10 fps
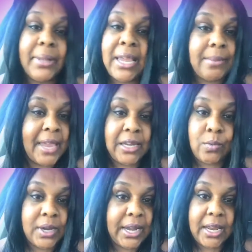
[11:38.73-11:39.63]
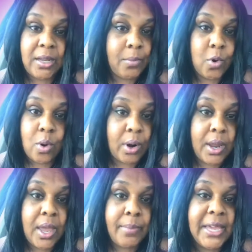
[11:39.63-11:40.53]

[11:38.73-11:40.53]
blame anyone anymore,